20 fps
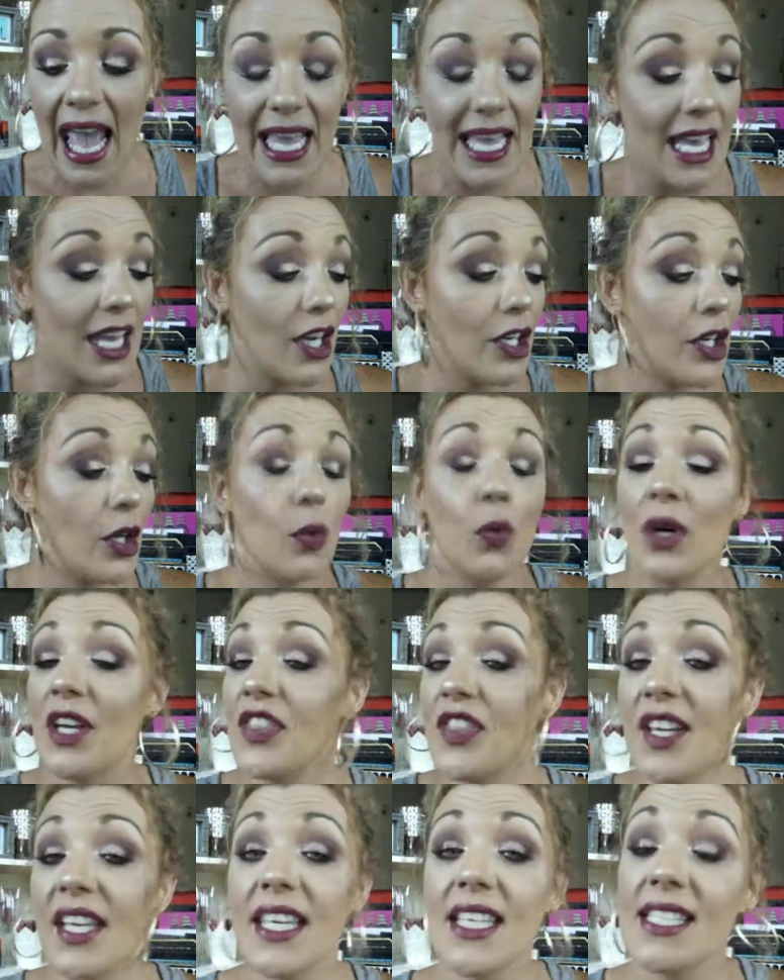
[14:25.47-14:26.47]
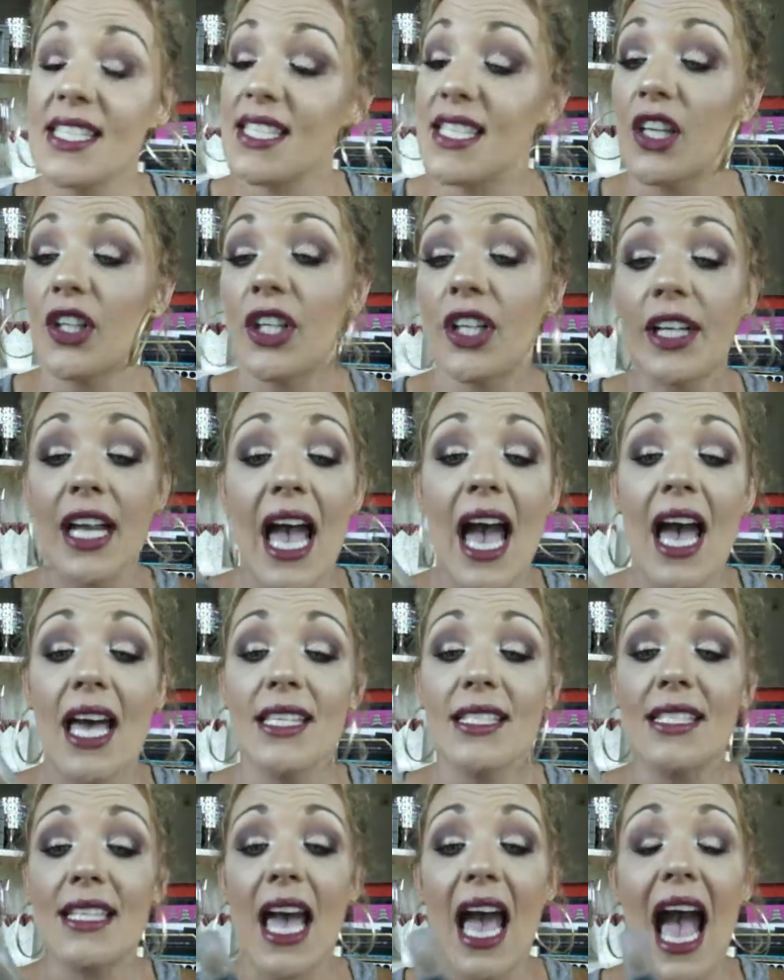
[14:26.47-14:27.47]
And with the concealer,
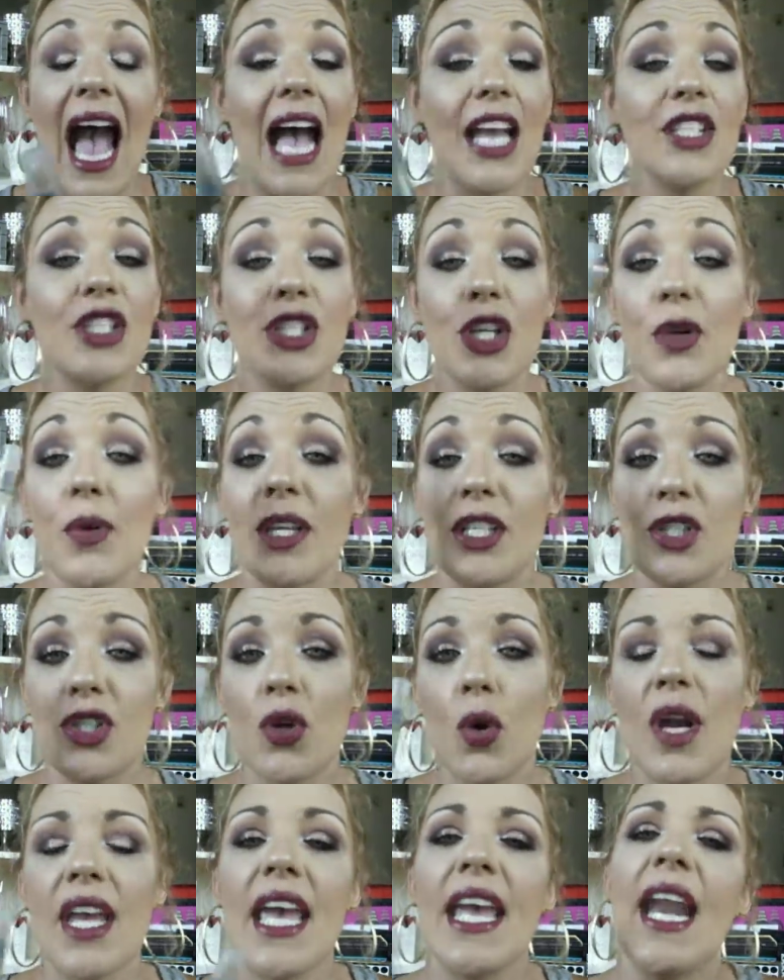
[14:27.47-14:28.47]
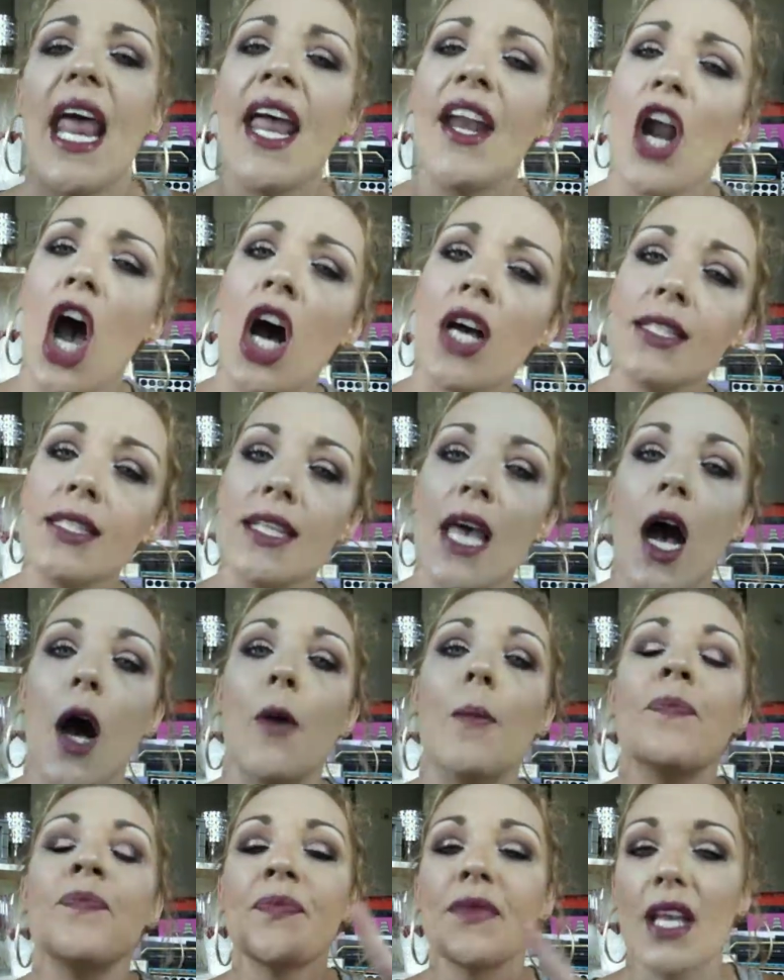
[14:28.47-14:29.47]
guys, I do enjoy it. And
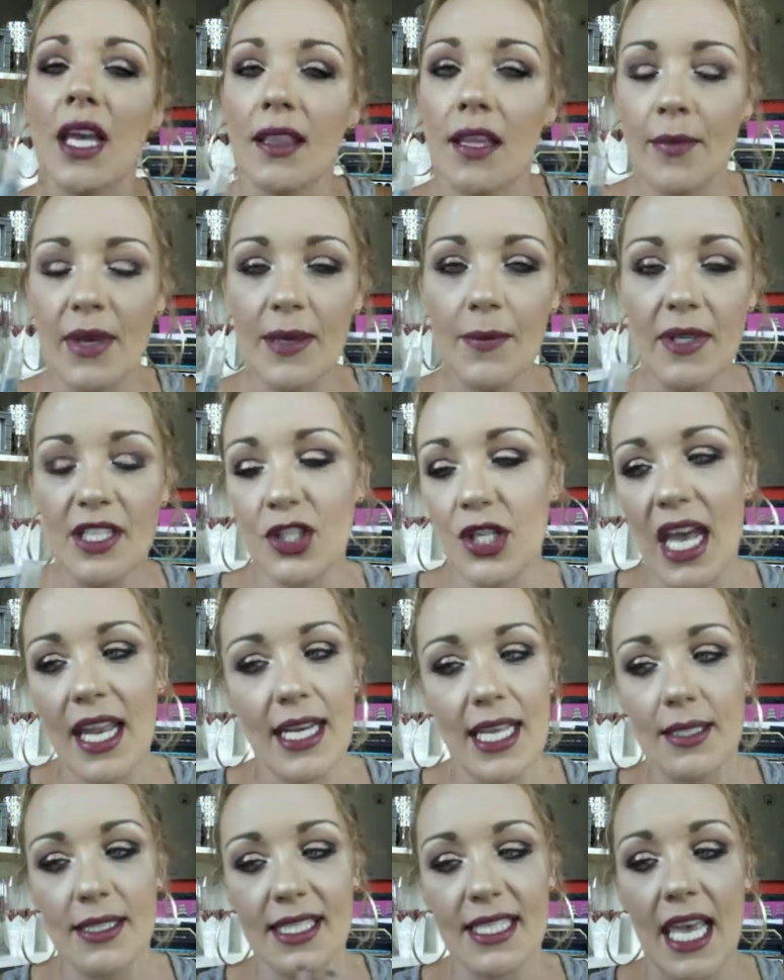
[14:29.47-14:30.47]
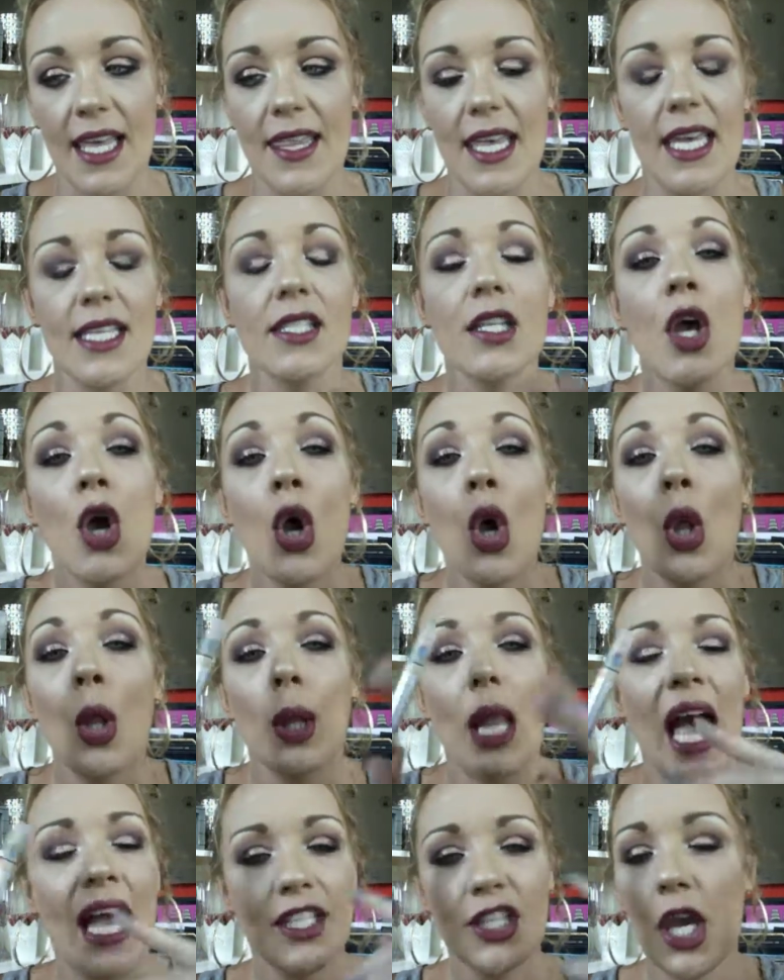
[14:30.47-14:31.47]
also, let me mention, I didn't say this.
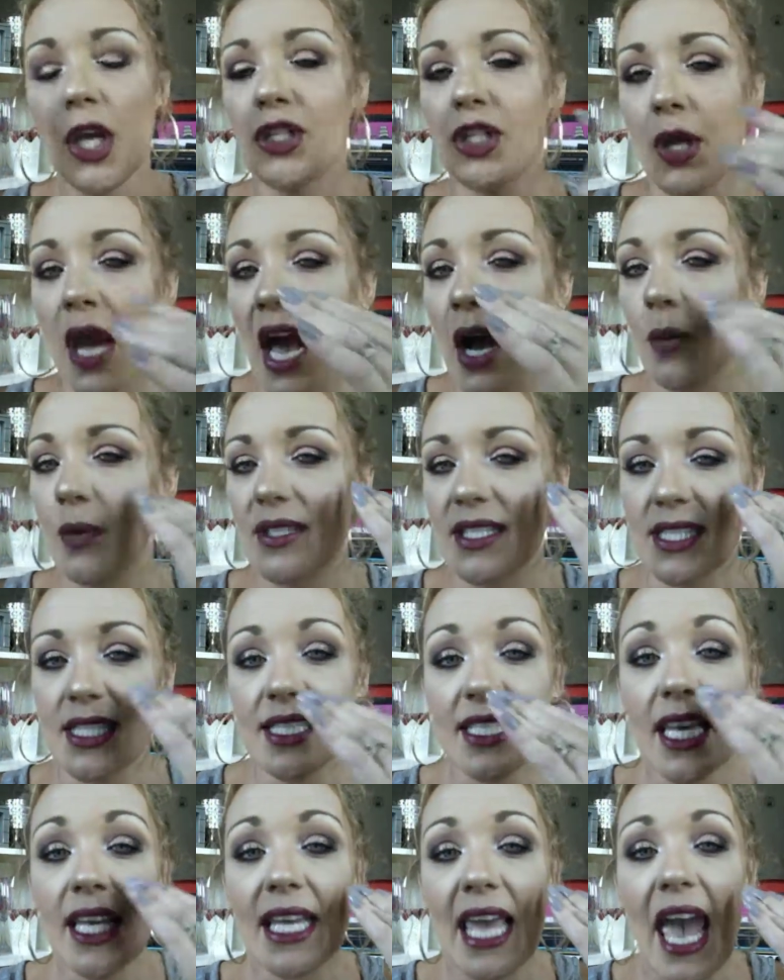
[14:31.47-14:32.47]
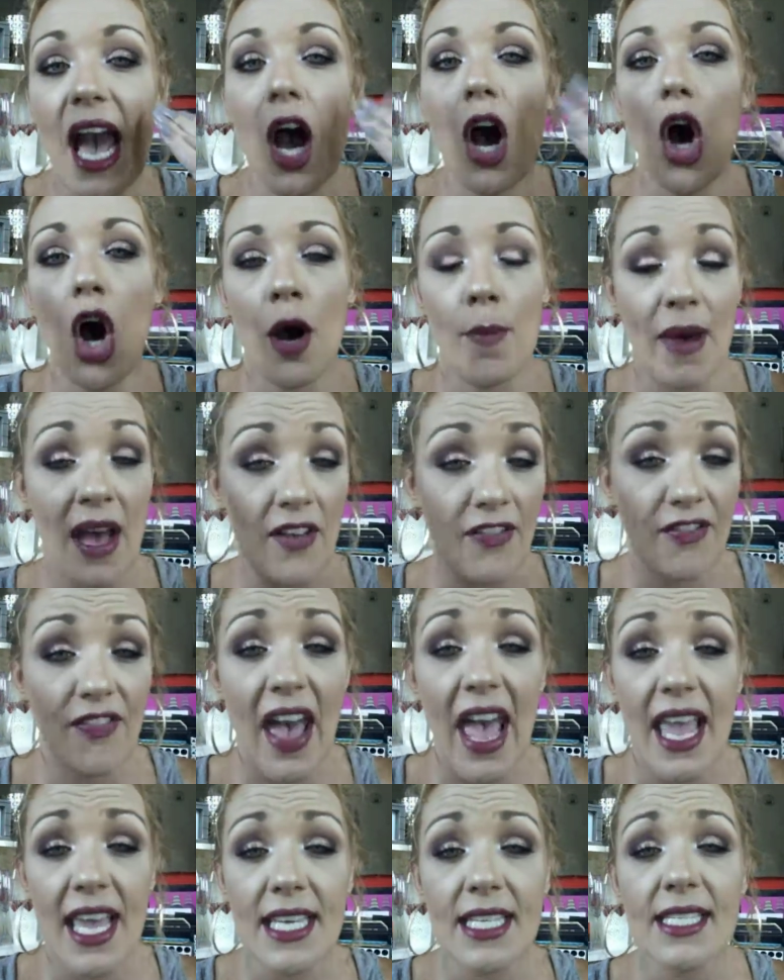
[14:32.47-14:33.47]
I told you how it would stick out on my
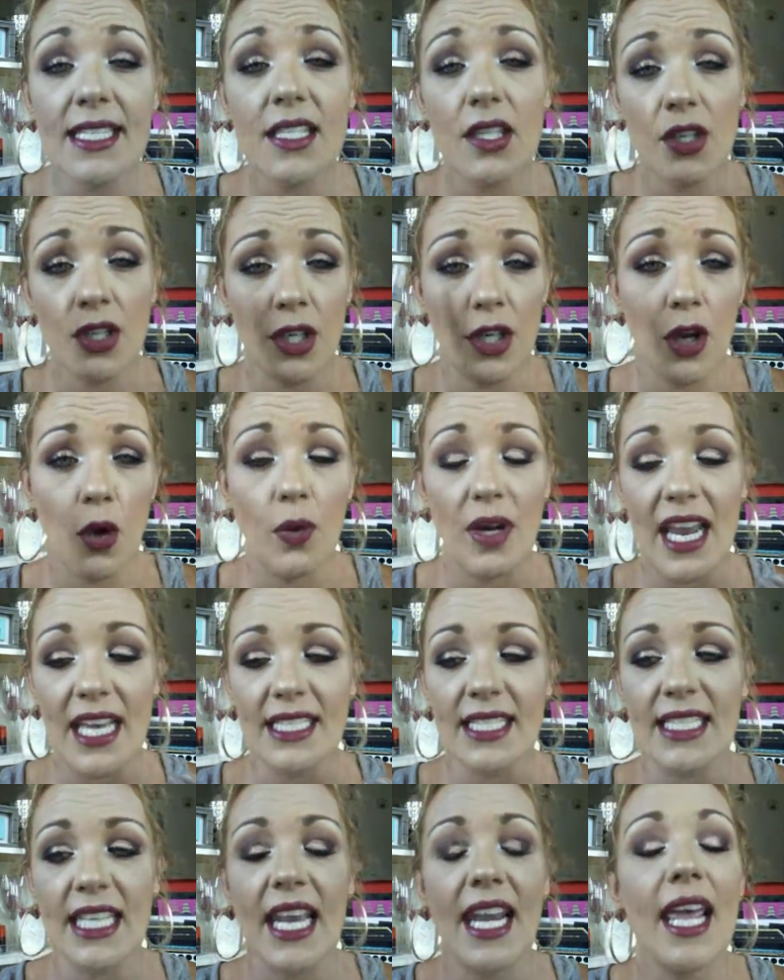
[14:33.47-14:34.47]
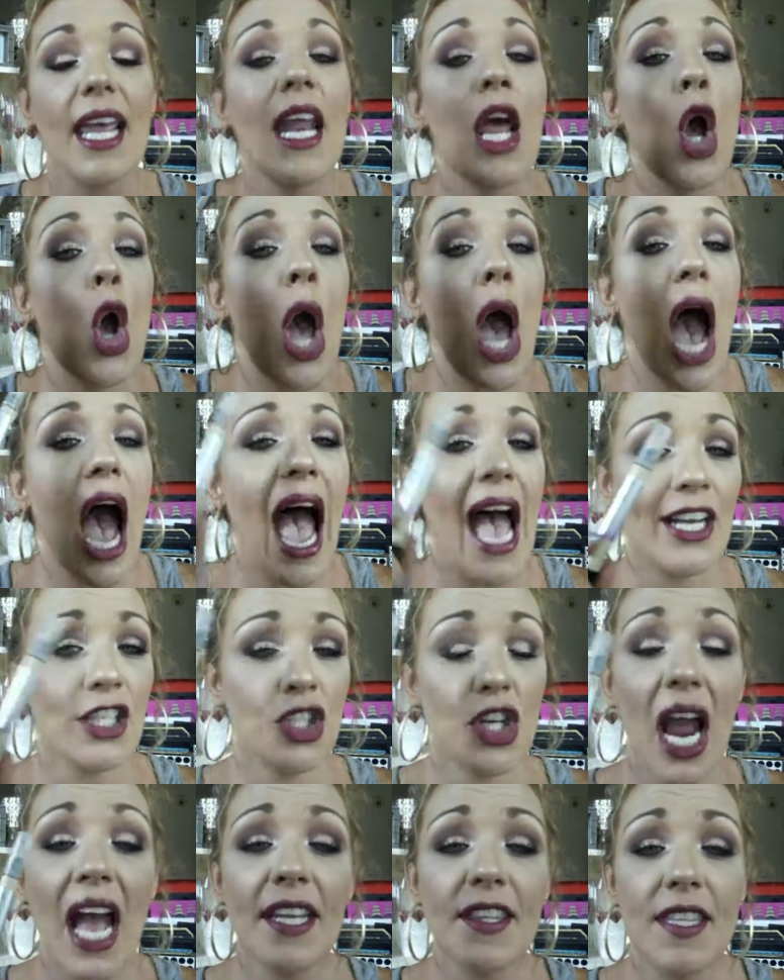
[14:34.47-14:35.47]
face, you know, when I set it.
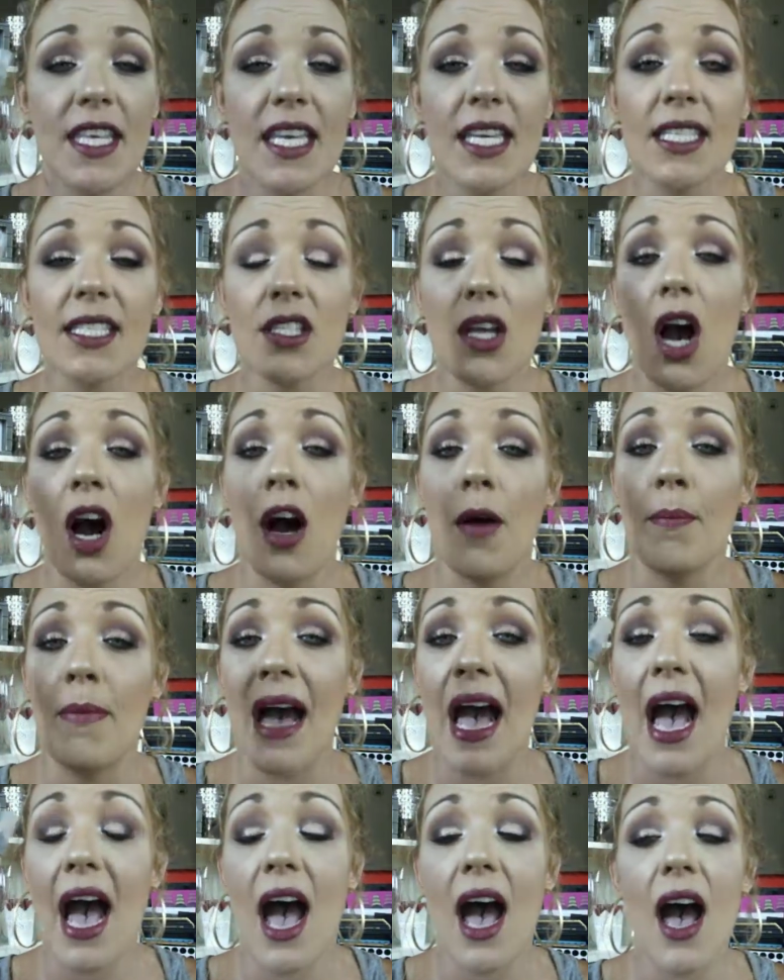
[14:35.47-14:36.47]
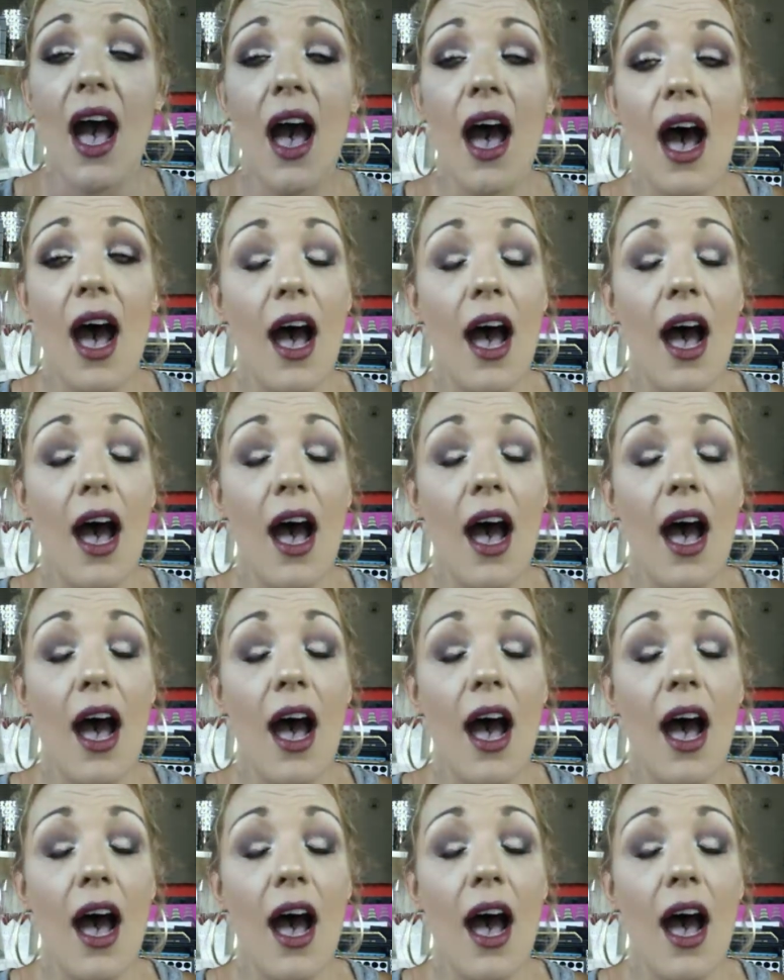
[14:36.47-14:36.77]
I tried this on my